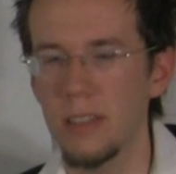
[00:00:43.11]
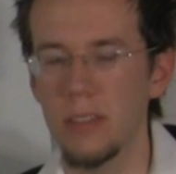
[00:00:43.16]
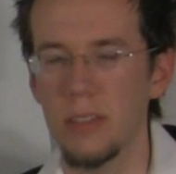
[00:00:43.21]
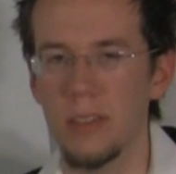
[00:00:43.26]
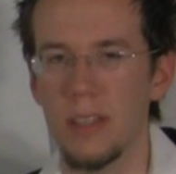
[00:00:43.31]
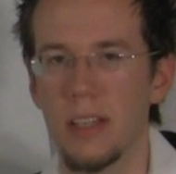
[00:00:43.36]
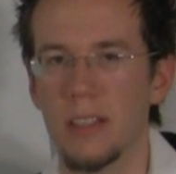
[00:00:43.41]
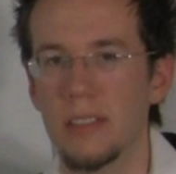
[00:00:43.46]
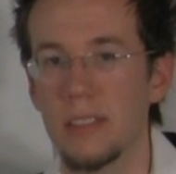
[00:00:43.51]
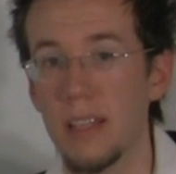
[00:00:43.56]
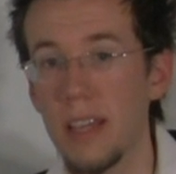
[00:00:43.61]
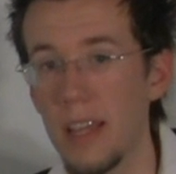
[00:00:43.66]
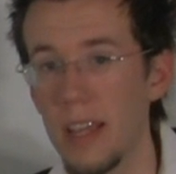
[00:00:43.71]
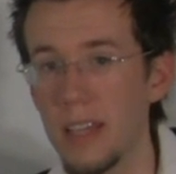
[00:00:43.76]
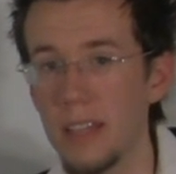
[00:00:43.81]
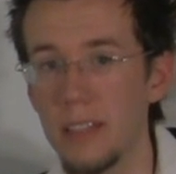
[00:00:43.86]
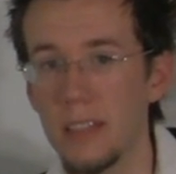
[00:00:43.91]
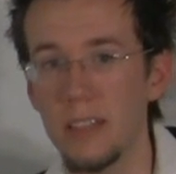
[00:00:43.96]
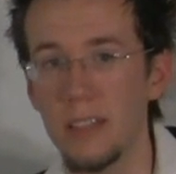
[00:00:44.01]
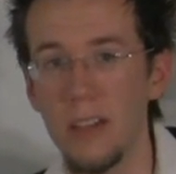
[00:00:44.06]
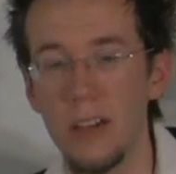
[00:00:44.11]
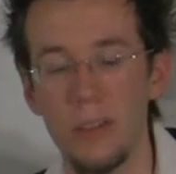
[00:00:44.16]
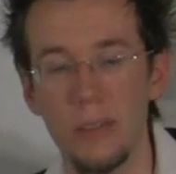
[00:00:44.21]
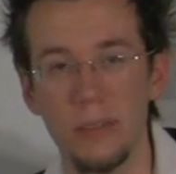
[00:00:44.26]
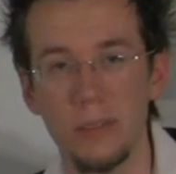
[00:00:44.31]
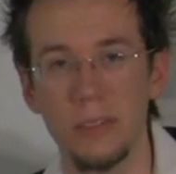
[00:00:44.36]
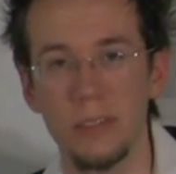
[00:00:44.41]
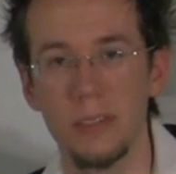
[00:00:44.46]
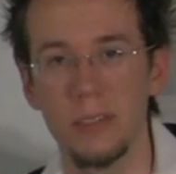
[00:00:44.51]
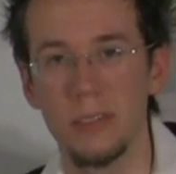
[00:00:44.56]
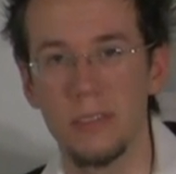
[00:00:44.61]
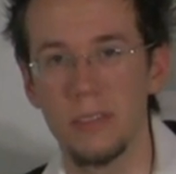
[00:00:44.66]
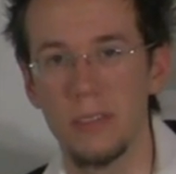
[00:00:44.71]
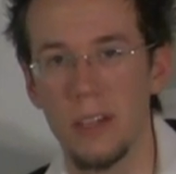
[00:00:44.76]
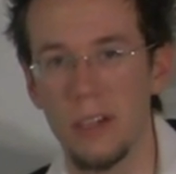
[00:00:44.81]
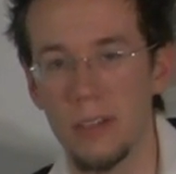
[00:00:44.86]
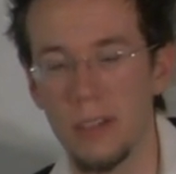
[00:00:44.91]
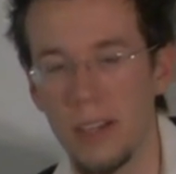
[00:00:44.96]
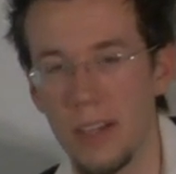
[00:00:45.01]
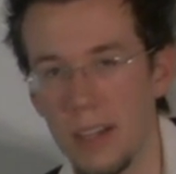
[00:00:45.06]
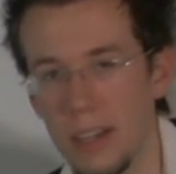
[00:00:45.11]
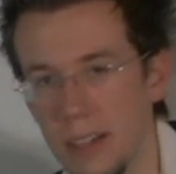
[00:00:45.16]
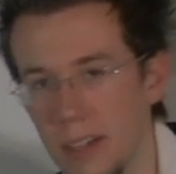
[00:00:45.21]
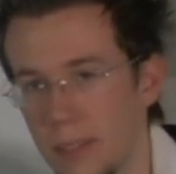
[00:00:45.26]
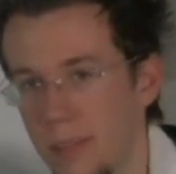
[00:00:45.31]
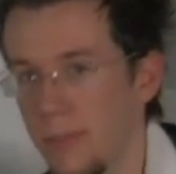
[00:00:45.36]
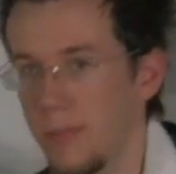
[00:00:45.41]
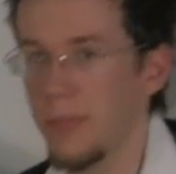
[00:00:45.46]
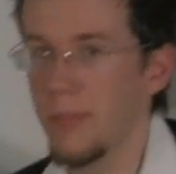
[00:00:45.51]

So that's 8 notes, okay?